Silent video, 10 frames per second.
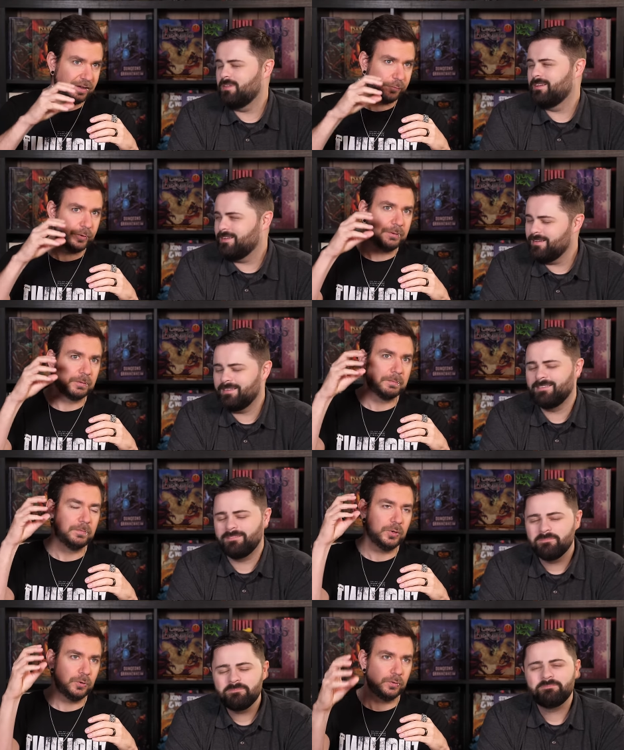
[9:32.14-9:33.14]
Speaker 1: If we
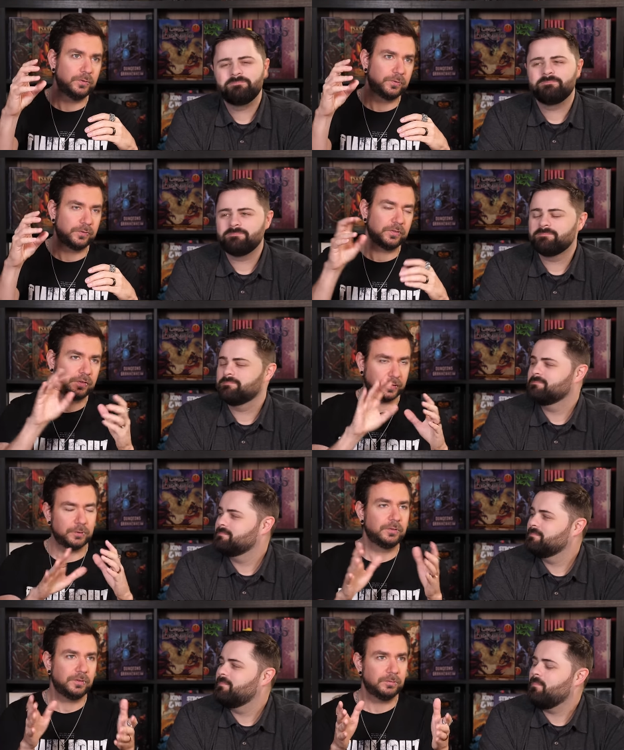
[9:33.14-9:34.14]
remove
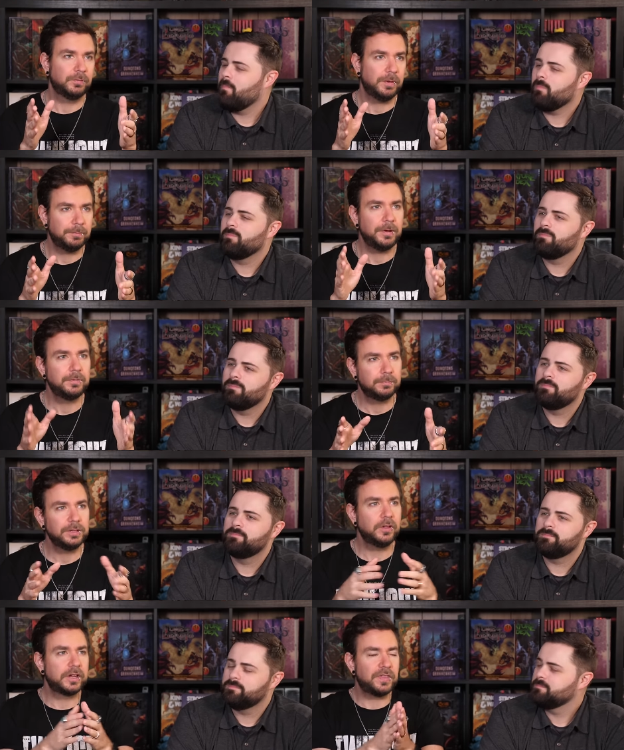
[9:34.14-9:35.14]
so when when we
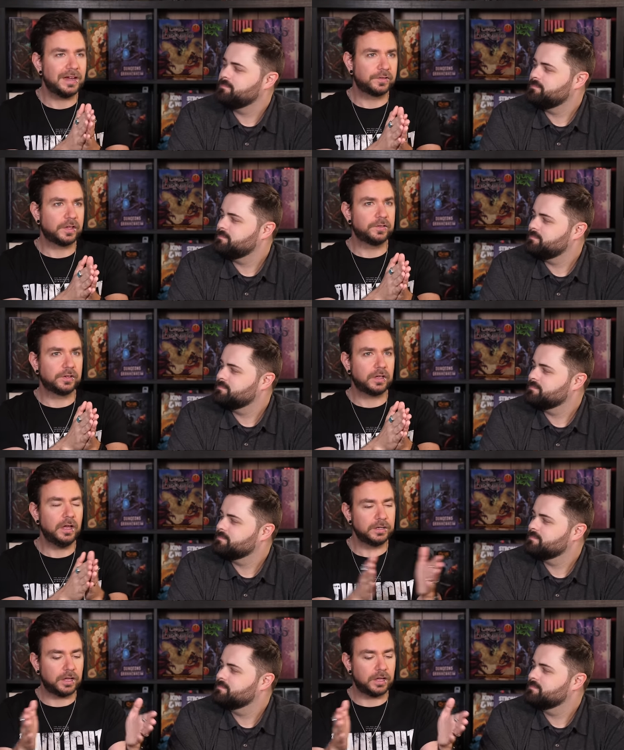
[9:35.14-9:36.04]
look at that, it's because it kind of